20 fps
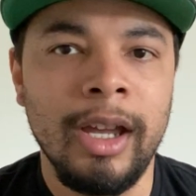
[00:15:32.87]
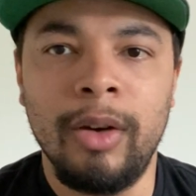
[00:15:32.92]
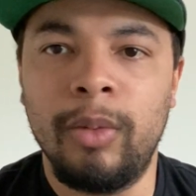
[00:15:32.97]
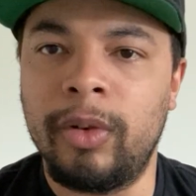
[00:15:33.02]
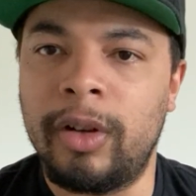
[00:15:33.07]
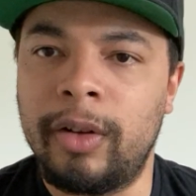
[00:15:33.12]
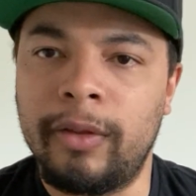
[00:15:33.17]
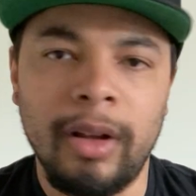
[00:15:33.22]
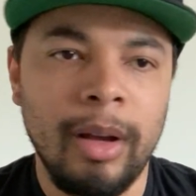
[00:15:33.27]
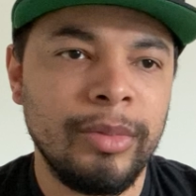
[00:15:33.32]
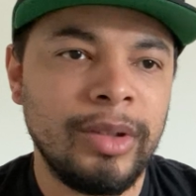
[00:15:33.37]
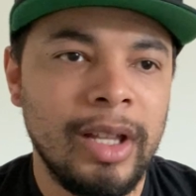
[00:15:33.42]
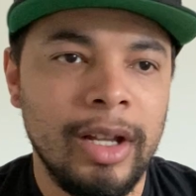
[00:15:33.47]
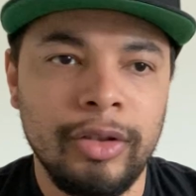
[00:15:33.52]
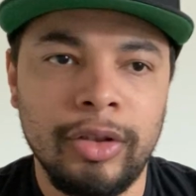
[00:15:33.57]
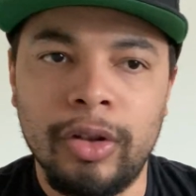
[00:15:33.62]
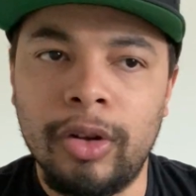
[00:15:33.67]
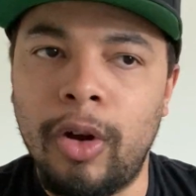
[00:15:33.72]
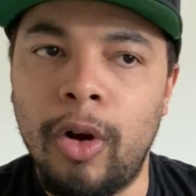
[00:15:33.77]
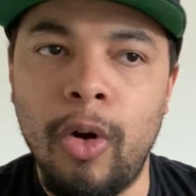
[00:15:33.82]
When it comes down
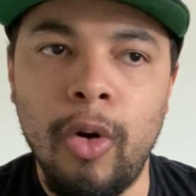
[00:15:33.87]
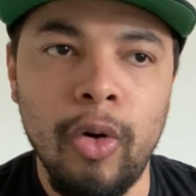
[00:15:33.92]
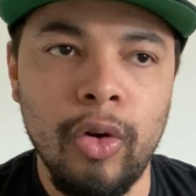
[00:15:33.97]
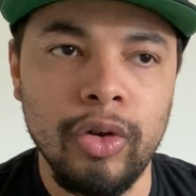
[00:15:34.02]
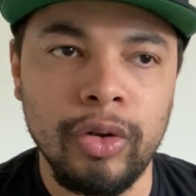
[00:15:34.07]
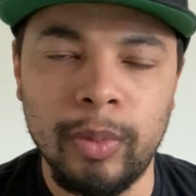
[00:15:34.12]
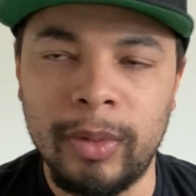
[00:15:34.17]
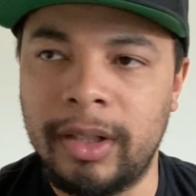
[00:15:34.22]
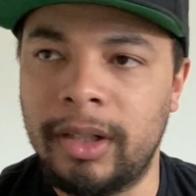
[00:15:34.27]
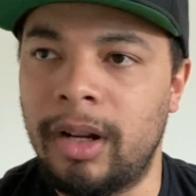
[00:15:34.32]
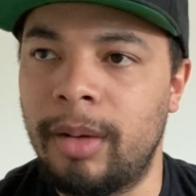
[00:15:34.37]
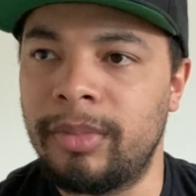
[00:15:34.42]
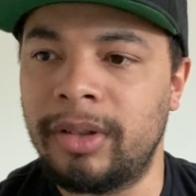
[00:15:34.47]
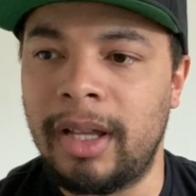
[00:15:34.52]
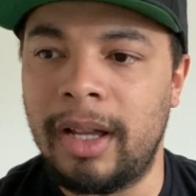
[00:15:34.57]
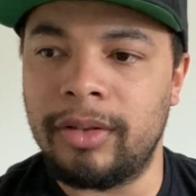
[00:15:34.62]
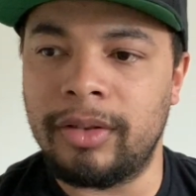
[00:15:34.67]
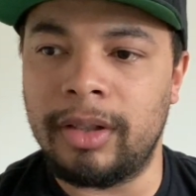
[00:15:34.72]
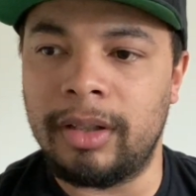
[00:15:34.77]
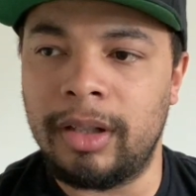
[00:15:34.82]
to goals, when it comes
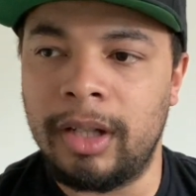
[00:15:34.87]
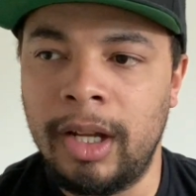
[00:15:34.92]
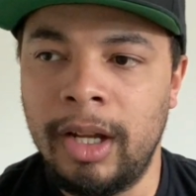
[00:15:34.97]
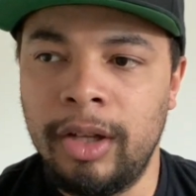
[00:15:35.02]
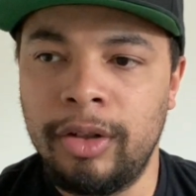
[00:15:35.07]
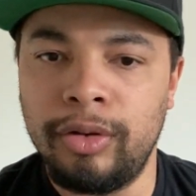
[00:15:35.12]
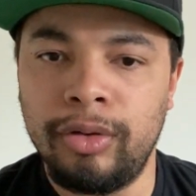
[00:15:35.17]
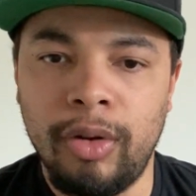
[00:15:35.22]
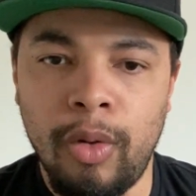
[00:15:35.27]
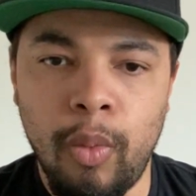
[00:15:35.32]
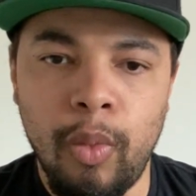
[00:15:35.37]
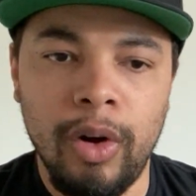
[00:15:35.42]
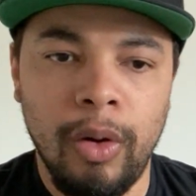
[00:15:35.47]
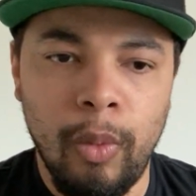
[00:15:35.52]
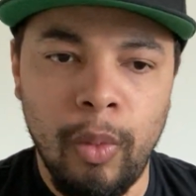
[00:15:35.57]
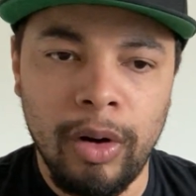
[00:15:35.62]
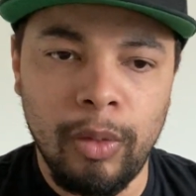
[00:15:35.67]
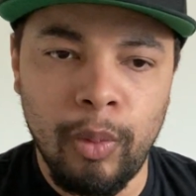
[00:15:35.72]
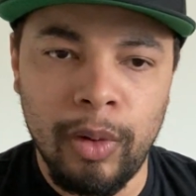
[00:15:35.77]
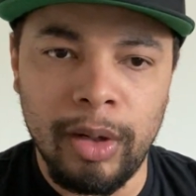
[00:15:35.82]
down to,
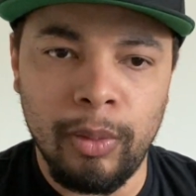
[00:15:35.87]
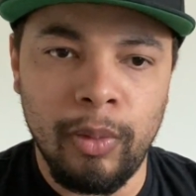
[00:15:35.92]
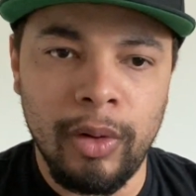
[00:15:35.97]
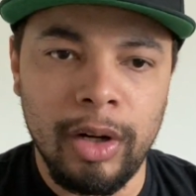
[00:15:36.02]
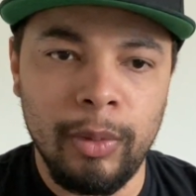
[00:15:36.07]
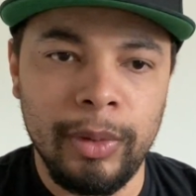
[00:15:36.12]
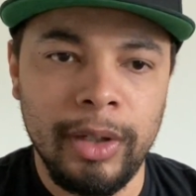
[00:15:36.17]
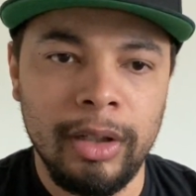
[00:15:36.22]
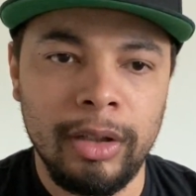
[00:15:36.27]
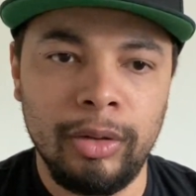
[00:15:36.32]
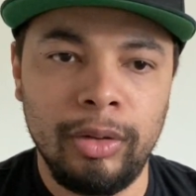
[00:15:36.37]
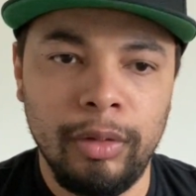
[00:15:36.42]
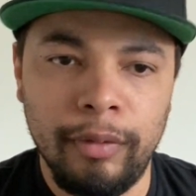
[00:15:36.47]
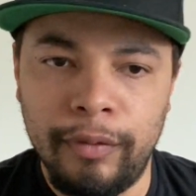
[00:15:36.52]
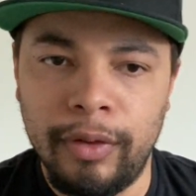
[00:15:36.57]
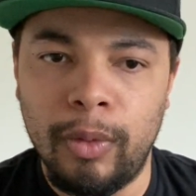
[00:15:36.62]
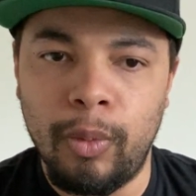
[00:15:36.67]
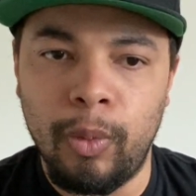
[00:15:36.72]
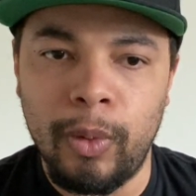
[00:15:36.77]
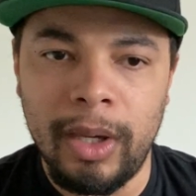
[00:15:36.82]
what are we gonna do
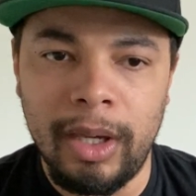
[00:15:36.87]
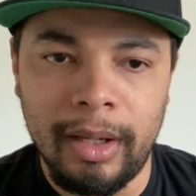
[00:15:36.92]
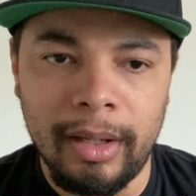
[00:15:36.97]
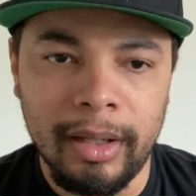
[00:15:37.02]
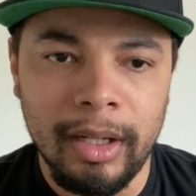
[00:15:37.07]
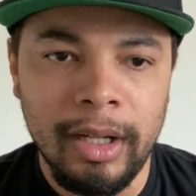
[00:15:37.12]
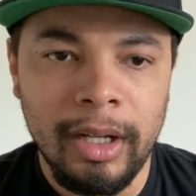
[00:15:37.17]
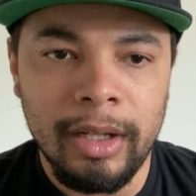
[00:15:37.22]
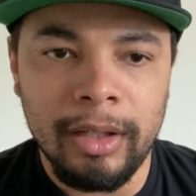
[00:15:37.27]
for the week?